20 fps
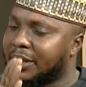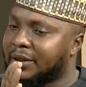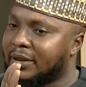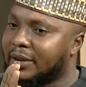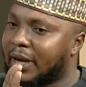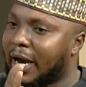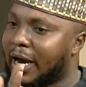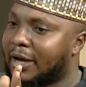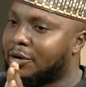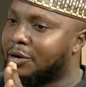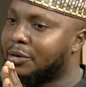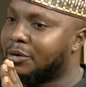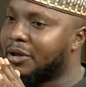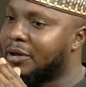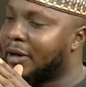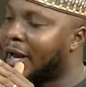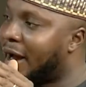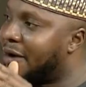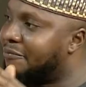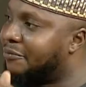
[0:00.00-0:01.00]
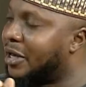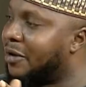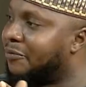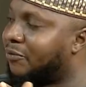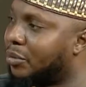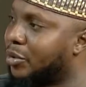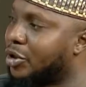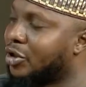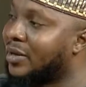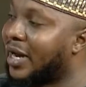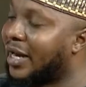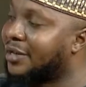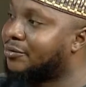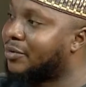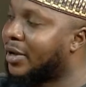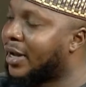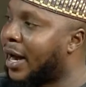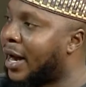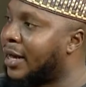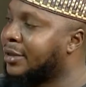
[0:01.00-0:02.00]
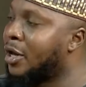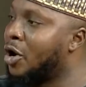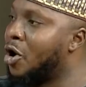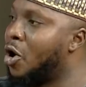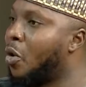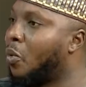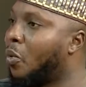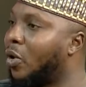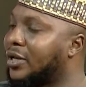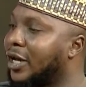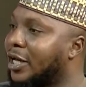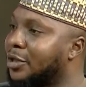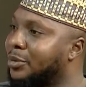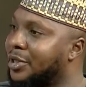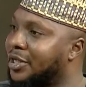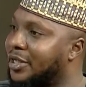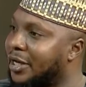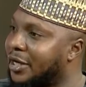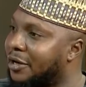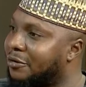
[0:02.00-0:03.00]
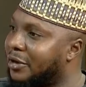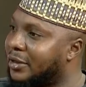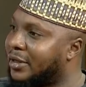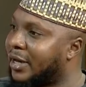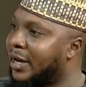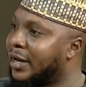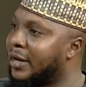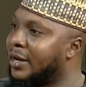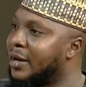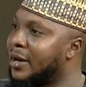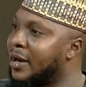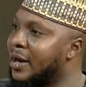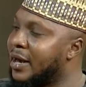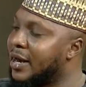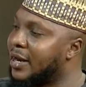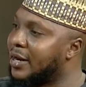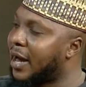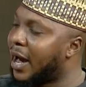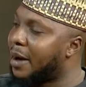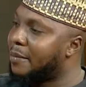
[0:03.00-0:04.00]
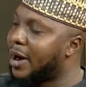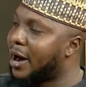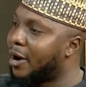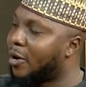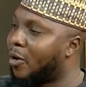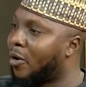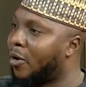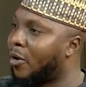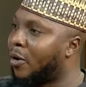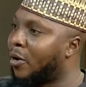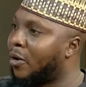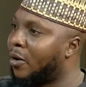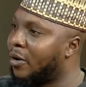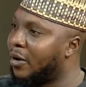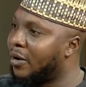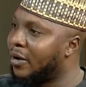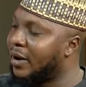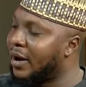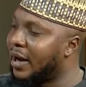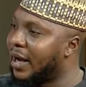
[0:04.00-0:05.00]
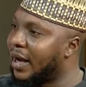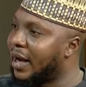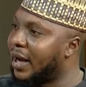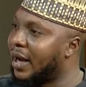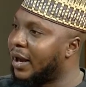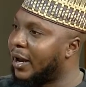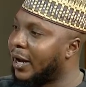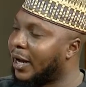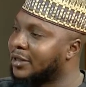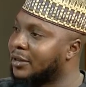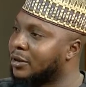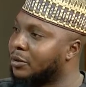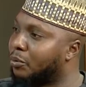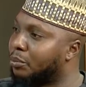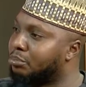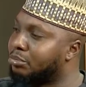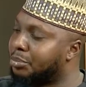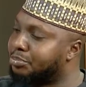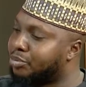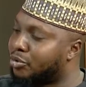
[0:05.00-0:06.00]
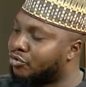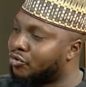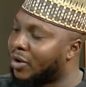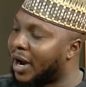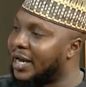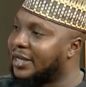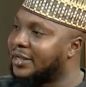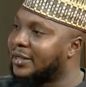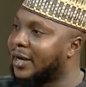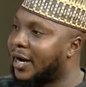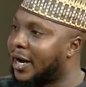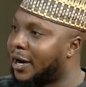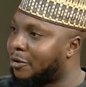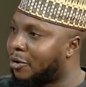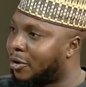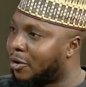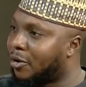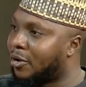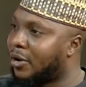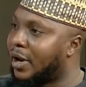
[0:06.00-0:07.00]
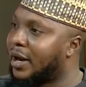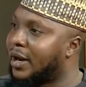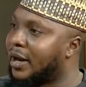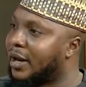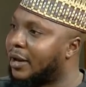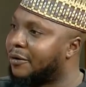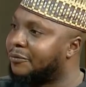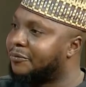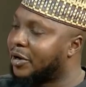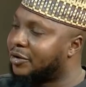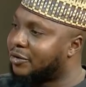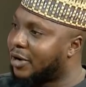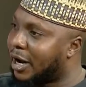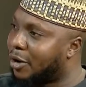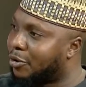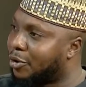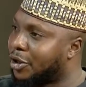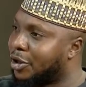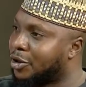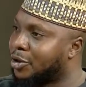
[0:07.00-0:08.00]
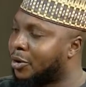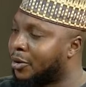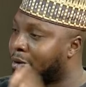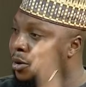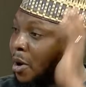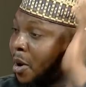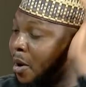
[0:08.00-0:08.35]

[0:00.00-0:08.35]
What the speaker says: I didn't have the information as regards what has been generated in AMAC or through IGR or federal allocation.